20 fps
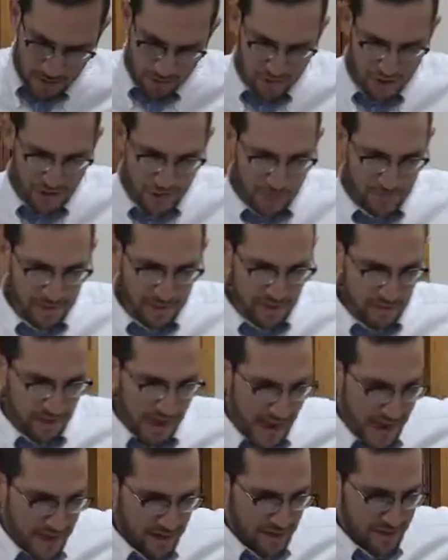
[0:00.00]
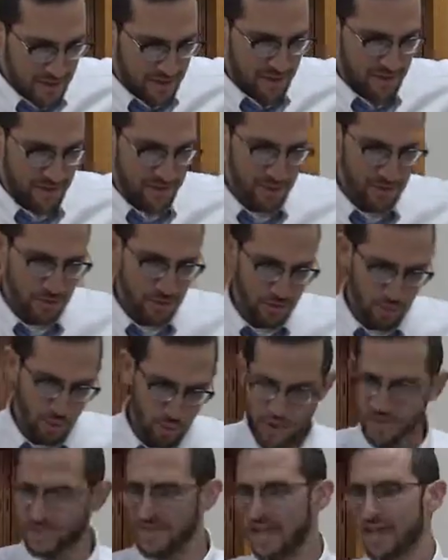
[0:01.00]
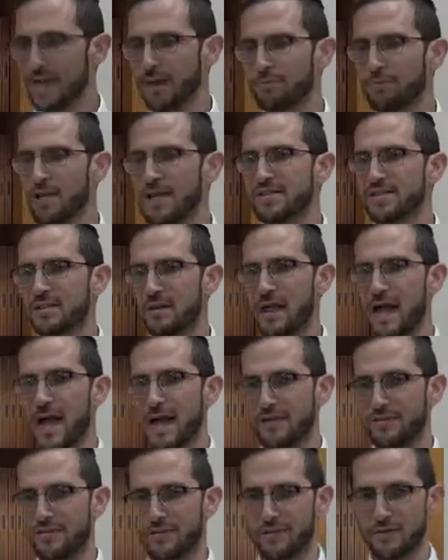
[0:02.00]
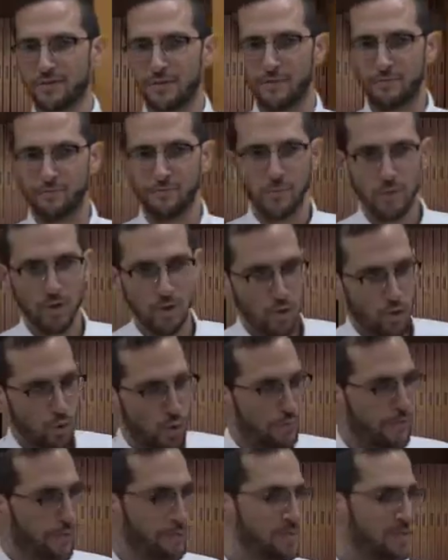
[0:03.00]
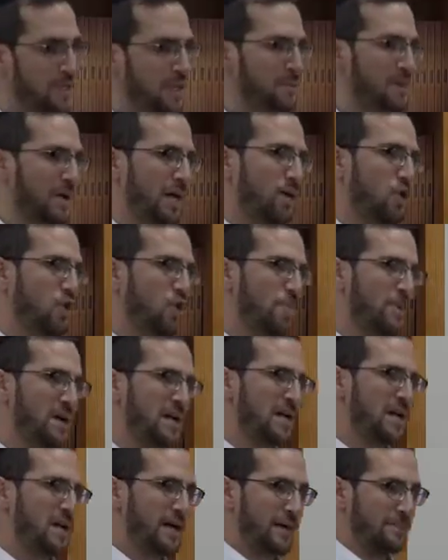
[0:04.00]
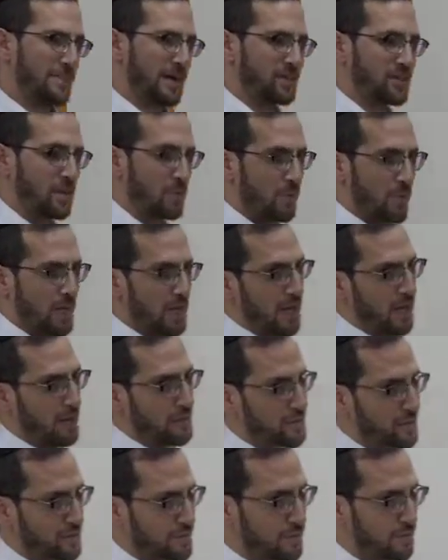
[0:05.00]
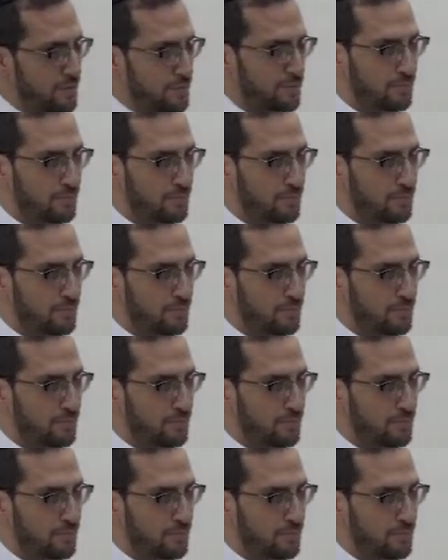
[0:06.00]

if somebody lights, where's the Iker place to light? What if I'm sleeping at home and eating it by somebody else?